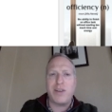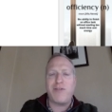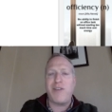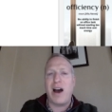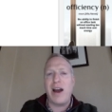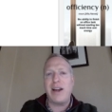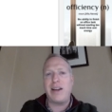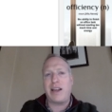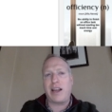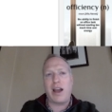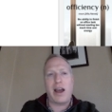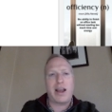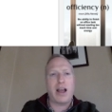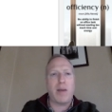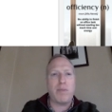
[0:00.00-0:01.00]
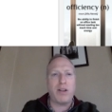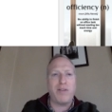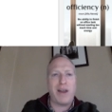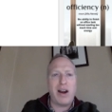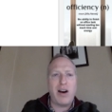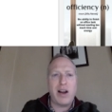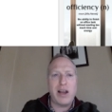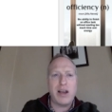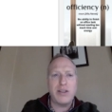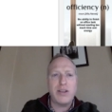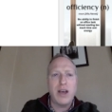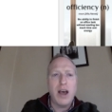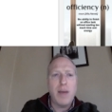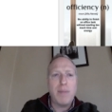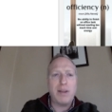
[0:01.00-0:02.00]
defined a, a couple of areas,
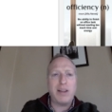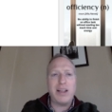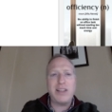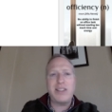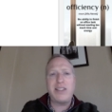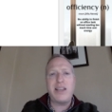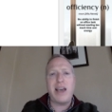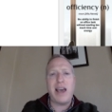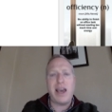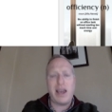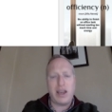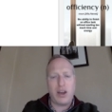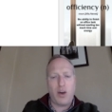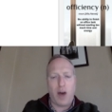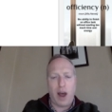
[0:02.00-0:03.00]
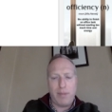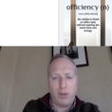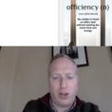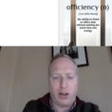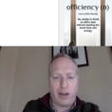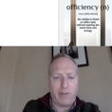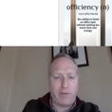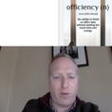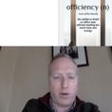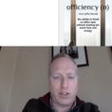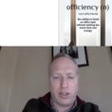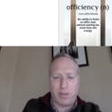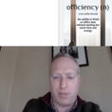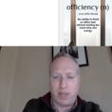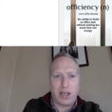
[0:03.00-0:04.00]
but let's say, you know, I'm looking for
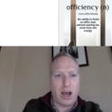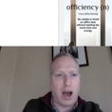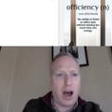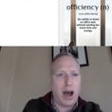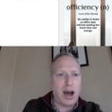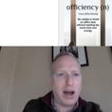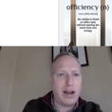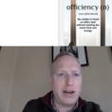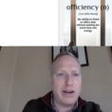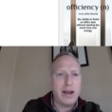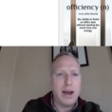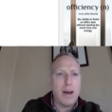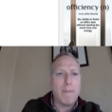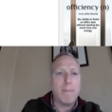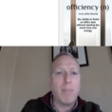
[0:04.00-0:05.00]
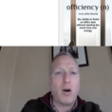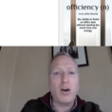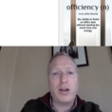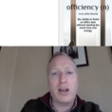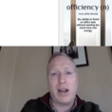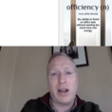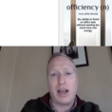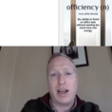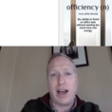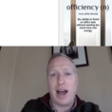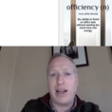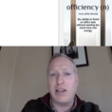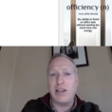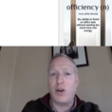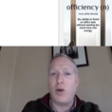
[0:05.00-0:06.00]
something on marketing. I can